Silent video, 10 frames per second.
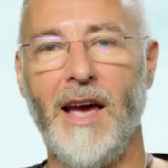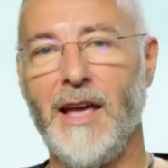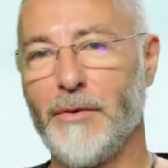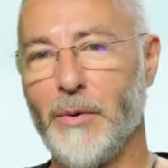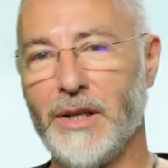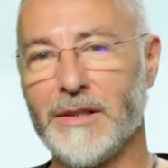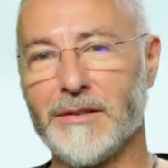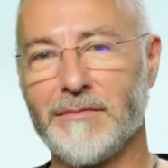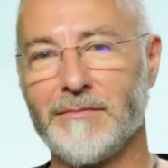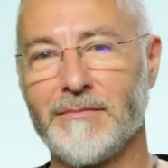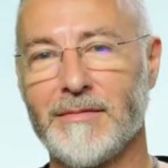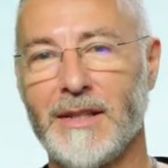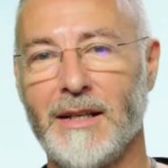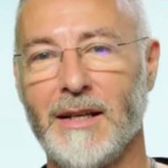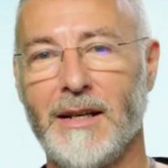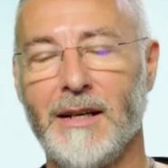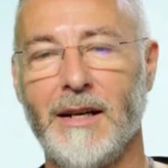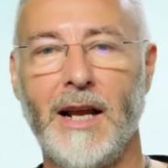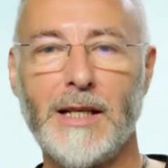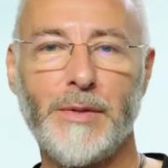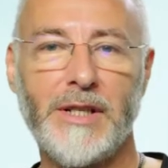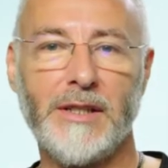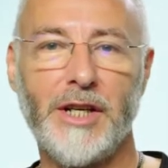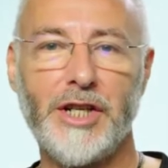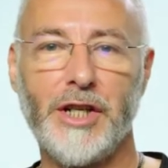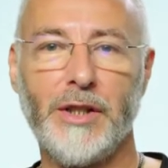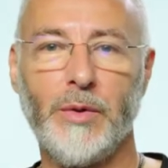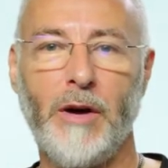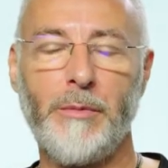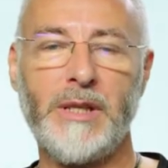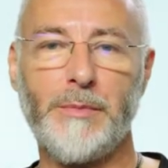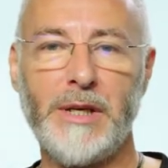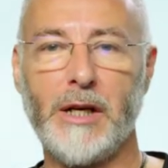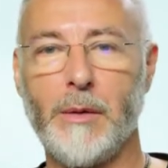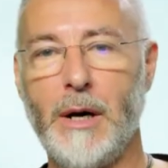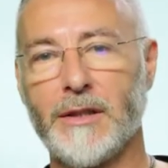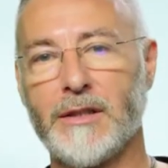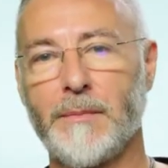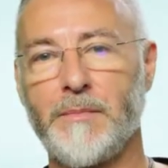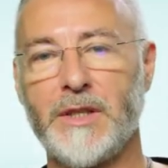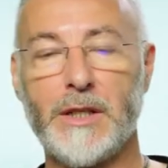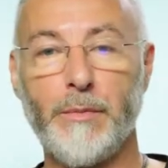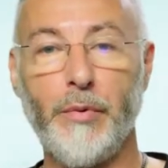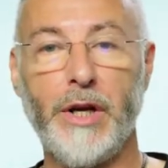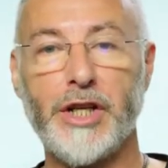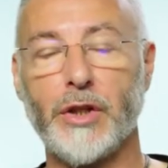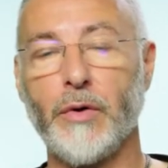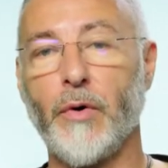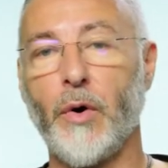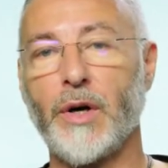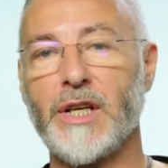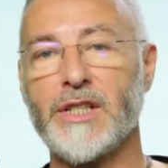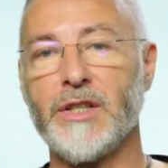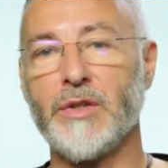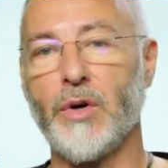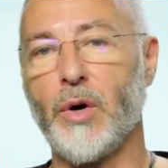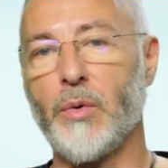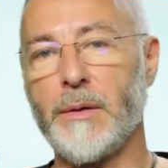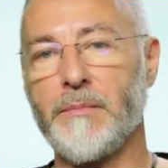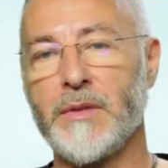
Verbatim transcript: Hey everyone! Last presentation we have been speaking about this population of orcas in Norway.